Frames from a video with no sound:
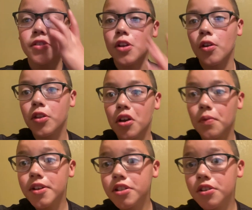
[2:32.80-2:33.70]
So the
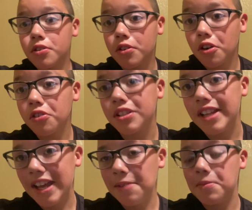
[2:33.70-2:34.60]
original girl's
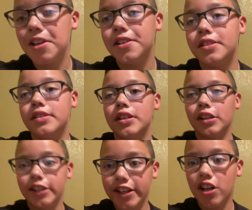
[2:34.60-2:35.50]
name is
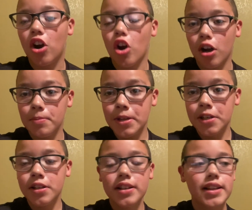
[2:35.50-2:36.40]
Jalaiah
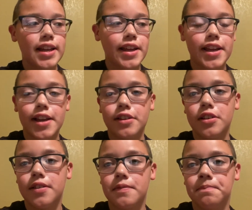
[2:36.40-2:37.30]
Harmon,
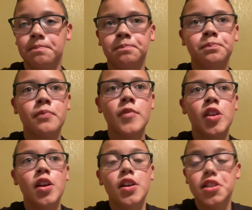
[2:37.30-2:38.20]
and um,
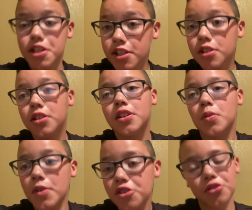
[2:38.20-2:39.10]
she's the
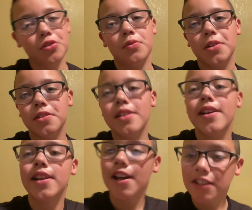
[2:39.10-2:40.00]
original one,
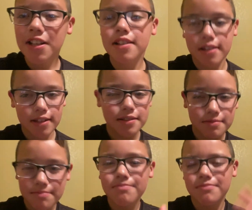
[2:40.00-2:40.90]
and I think
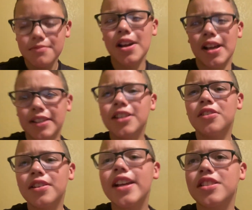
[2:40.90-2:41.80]
I think
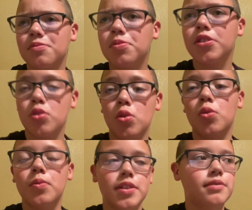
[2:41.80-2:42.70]
her dance is pretty
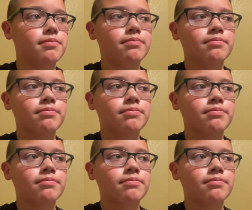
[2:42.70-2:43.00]
cool when